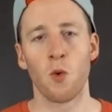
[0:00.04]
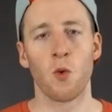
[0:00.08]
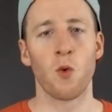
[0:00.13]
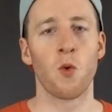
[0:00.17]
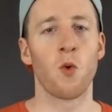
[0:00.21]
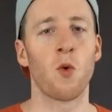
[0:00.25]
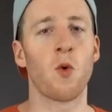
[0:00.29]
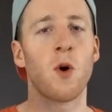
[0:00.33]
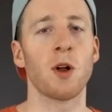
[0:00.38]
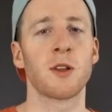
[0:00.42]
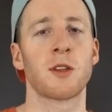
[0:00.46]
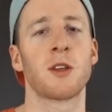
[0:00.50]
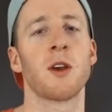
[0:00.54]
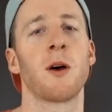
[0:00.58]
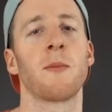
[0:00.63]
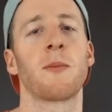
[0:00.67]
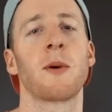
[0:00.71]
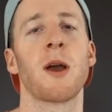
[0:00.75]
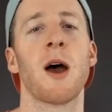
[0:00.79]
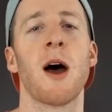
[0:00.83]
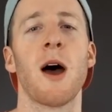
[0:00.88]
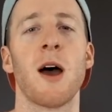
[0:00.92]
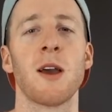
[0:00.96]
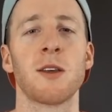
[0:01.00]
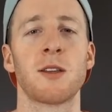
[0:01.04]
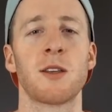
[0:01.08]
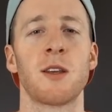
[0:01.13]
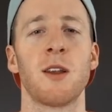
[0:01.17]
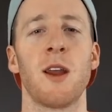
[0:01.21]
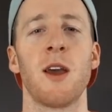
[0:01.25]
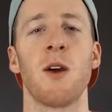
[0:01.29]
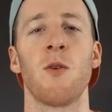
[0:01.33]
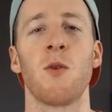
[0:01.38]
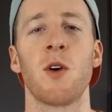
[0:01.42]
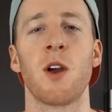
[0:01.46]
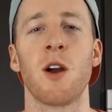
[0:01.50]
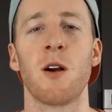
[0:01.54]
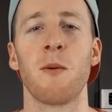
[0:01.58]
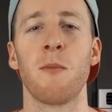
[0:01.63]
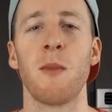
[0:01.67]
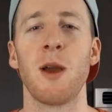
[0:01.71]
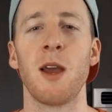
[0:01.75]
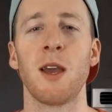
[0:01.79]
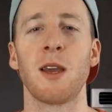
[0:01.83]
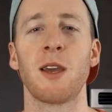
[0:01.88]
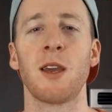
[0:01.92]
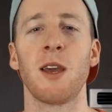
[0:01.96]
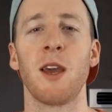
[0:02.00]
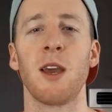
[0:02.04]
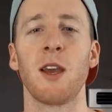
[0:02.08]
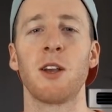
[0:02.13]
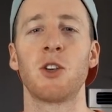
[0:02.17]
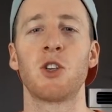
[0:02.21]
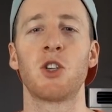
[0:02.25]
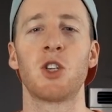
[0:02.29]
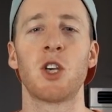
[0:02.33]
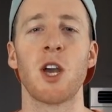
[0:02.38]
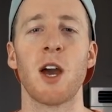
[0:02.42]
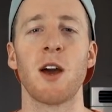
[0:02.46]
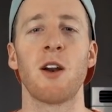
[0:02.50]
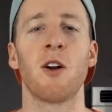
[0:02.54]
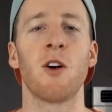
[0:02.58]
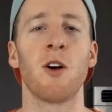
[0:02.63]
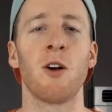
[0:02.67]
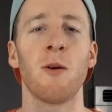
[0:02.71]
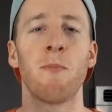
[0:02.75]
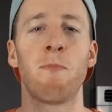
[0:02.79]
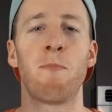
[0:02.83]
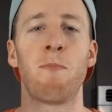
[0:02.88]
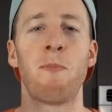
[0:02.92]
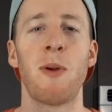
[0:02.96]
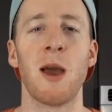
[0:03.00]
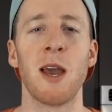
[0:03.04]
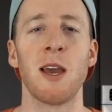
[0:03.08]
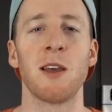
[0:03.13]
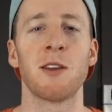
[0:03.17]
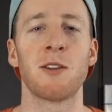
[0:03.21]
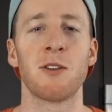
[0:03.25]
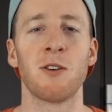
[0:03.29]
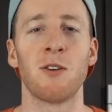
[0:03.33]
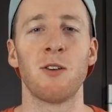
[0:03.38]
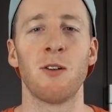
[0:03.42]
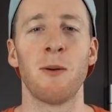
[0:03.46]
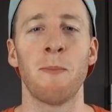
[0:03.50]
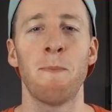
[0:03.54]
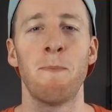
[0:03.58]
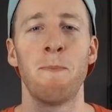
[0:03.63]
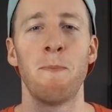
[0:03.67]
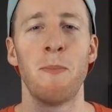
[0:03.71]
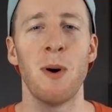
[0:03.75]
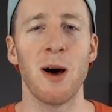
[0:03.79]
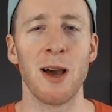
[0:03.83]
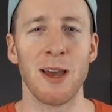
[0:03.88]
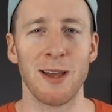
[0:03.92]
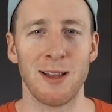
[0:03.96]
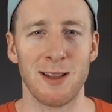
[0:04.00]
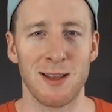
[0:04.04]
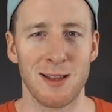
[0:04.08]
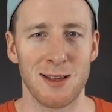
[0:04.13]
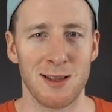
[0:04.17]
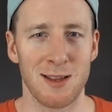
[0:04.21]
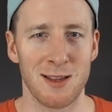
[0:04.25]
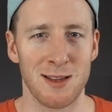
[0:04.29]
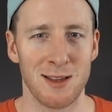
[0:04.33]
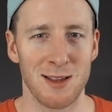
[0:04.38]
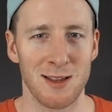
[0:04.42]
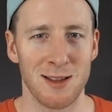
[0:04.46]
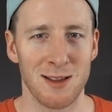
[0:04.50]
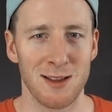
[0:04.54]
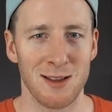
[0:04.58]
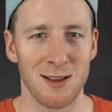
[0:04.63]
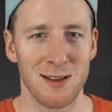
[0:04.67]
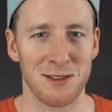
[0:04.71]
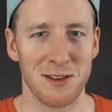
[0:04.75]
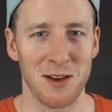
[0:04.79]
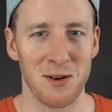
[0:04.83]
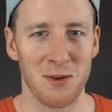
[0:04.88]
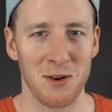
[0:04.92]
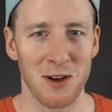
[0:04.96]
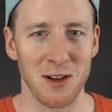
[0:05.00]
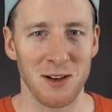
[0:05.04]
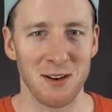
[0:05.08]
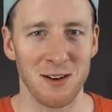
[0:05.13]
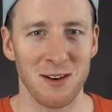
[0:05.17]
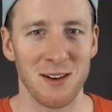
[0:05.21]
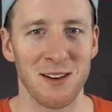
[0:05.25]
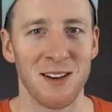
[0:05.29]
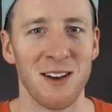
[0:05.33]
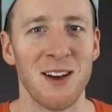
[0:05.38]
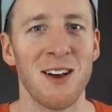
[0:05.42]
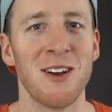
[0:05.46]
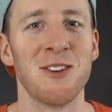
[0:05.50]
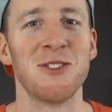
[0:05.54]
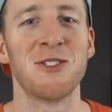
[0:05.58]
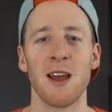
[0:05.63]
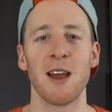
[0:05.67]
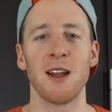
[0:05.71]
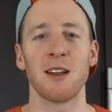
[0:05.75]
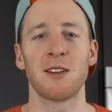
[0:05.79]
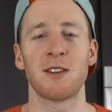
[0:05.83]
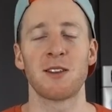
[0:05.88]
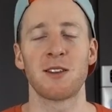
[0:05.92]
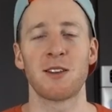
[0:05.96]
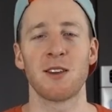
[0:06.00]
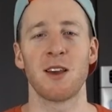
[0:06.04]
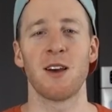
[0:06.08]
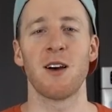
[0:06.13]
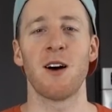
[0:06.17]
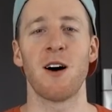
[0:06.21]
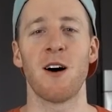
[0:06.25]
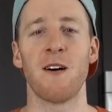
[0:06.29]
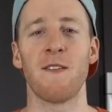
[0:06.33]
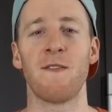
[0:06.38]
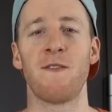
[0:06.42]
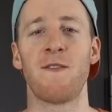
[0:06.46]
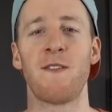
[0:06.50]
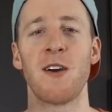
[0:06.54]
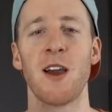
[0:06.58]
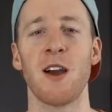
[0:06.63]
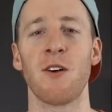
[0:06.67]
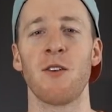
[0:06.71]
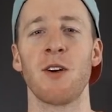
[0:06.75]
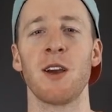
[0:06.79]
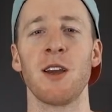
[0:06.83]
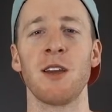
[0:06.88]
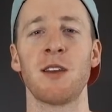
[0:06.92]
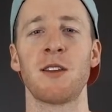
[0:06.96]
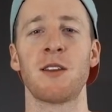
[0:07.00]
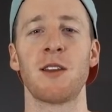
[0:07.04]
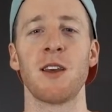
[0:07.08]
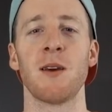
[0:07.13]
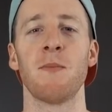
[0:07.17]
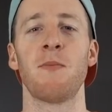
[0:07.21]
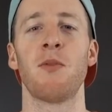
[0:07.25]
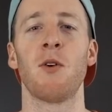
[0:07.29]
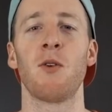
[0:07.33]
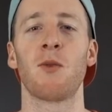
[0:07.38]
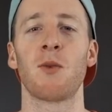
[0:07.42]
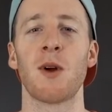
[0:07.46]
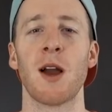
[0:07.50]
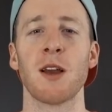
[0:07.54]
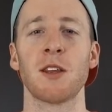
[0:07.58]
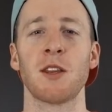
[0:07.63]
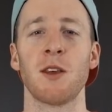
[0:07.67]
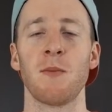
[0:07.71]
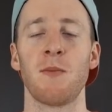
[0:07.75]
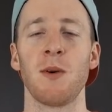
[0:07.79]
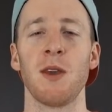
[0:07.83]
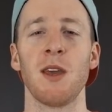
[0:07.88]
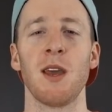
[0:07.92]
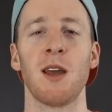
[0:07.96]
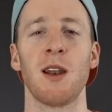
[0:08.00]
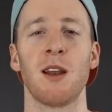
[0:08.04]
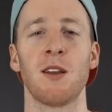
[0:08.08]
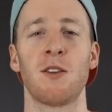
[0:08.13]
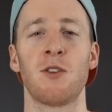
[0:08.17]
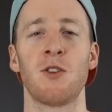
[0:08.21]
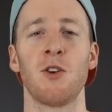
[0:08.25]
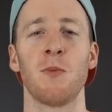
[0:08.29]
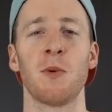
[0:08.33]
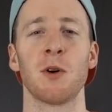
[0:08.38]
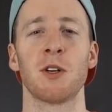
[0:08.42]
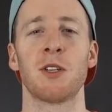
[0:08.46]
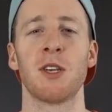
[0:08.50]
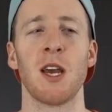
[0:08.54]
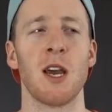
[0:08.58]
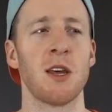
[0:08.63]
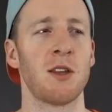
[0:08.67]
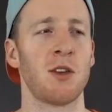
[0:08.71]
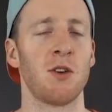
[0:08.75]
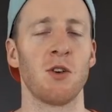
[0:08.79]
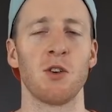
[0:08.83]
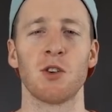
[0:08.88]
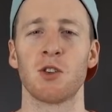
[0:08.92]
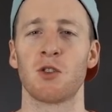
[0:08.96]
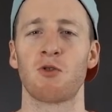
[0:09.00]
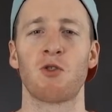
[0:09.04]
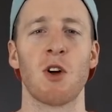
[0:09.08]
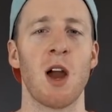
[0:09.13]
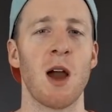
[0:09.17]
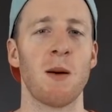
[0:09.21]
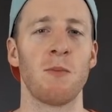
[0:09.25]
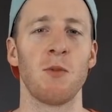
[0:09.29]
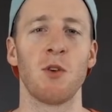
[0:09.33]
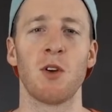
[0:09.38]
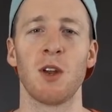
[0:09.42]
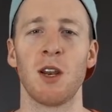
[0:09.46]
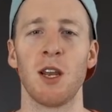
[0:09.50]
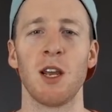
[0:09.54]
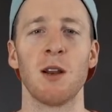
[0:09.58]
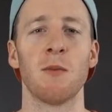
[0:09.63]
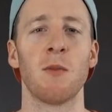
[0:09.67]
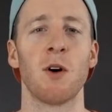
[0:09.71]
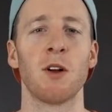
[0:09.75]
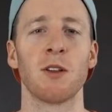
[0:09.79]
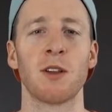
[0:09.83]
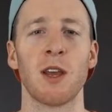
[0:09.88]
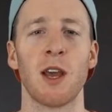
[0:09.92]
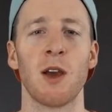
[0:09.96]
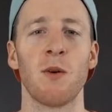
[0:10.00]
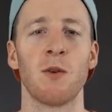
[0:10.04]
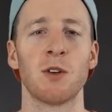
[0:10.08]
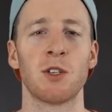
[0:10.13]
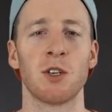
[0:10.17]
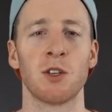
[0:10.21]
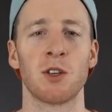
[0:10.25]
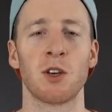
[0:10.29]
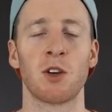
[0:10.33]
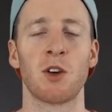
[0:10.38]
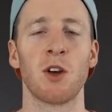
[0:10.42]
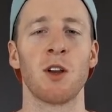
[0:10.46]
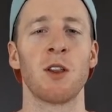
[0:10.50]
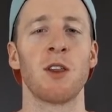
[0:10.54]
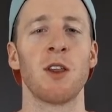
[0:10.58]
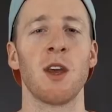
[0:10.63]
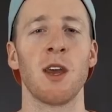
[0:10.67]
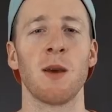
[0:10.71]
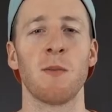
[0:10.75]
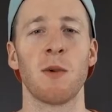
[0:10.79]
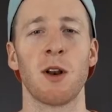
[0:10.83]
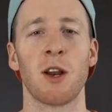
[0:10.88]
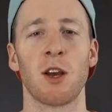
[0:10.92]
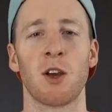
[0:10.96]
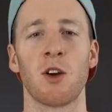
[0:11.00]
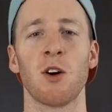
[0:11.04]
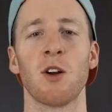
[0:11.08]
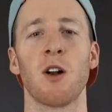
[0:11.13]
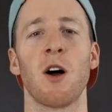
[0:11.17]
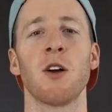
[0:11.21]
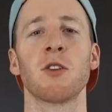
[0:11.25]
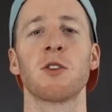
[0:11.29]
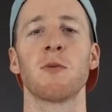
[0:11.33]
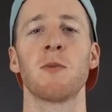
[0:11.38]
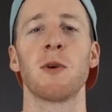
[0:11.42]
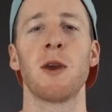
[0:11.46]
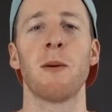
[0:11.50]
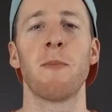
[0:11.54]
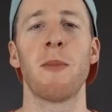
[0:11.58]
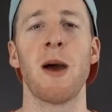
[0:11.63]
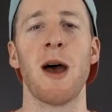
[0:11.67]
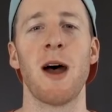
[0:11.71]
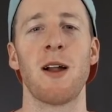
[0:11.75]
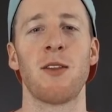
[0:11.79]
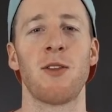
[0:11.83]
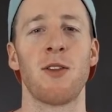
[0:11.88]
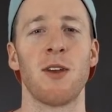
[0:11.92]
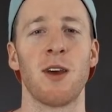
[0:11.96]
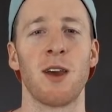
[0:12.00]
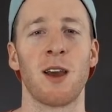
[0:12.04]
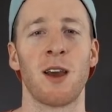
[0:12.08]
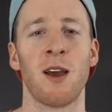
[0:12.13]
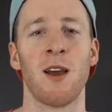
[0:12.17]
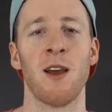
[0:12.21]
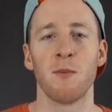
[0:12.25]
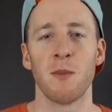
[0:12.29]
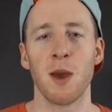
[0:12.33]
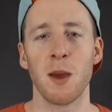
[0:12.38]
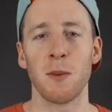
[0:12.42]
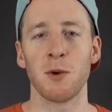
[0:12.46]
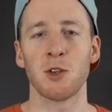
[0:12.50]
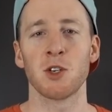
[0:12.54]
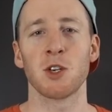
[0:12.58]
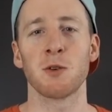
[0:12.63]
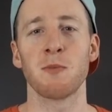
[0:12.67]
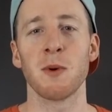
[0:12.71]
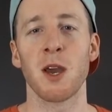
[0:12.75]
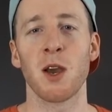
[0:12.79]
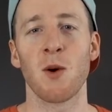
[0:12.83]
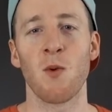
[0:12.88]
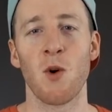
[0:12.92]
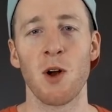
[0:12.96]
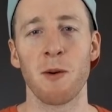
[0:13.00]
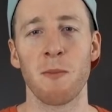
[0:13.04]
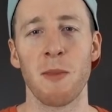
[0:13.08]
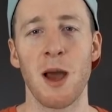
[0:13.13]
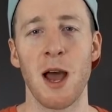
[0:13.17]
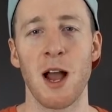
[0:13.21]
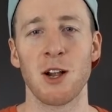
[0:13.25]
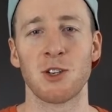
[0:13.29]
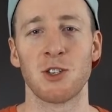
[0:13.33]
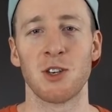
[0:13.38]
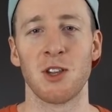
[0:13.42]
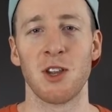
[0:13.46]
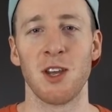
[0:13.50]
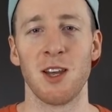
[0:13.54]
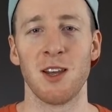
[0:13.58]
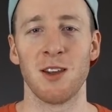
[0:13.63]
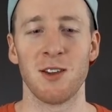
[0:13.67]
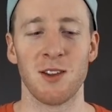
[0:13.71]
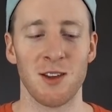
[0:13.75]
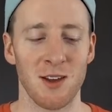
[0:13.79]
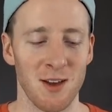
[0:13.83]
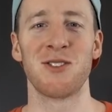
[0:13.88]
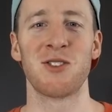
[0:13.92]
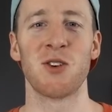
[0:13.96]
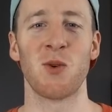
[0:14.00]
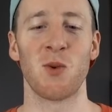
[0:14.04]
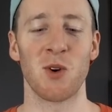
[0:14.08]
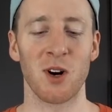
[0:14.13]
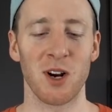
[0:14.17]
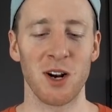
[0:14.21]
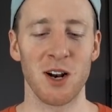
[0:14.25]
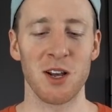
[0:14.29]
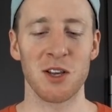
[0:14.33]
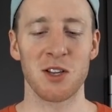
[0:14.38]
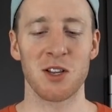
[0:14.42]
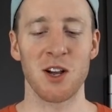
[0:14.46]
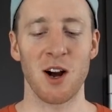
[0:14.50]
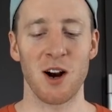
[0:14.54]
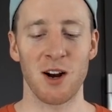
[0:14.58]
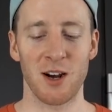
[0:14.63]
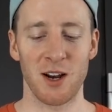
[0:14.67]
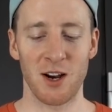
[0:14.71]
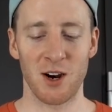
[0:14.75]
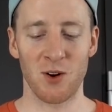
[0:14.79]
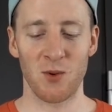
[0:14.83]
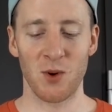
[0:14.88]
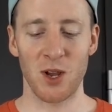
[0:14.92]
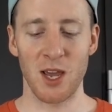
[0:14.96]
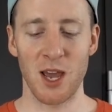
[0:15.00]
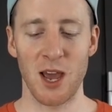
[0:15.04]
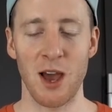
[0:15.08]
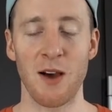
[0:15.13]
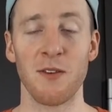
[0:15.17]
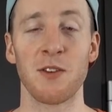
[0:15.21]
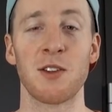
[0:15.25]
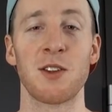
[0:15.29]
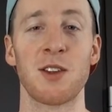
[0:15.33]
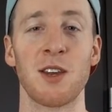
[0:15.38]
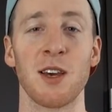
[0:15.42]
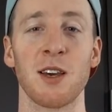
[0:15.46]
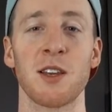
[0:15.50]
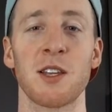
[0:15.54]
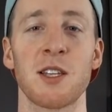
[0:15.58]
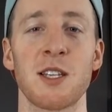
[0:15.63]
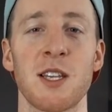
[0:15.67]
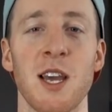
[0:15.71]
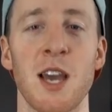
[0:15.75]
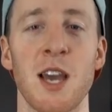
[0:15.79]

What's up guys? Today we are making cheddar basil bites. Is that right? Yeah. It's a very simple recipe and it's super tasty. You can just grab them, you can eat them all day, which is a good thing, but it could also be a bad thing. Maybe just make one batch of these. So we're gonna start here. We have six